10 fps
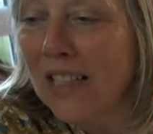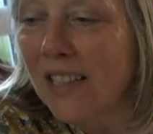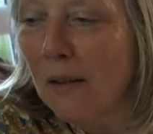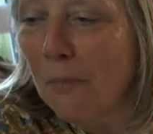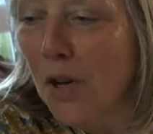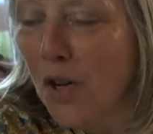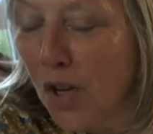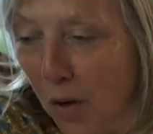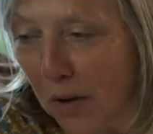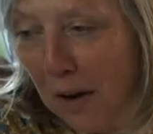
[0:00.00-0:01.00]
one's going to put
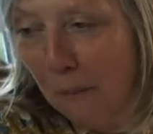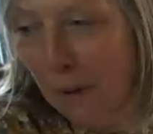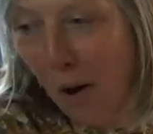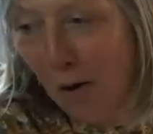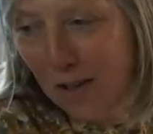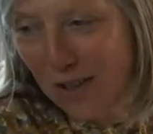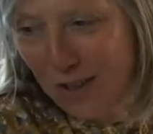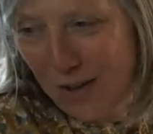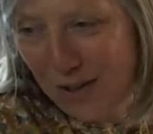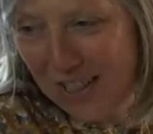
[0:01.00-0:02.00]
you in a
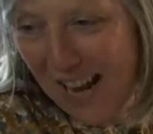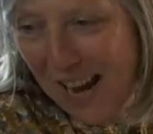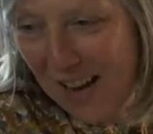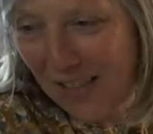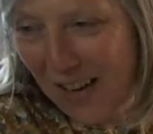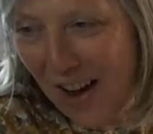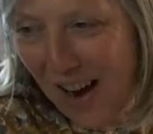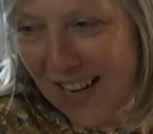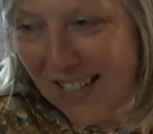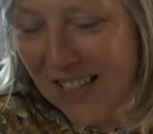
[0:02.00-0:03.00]
box or stay in the
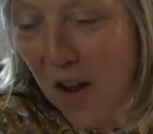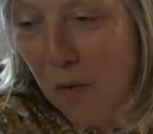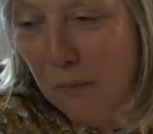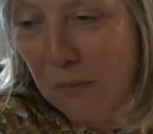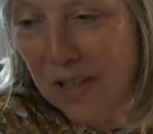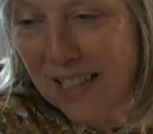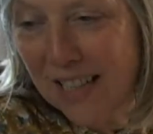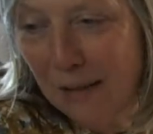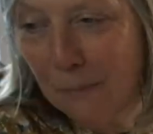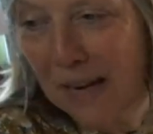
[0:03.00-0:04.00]
lines. No one puts
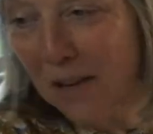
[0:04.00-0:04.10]
Little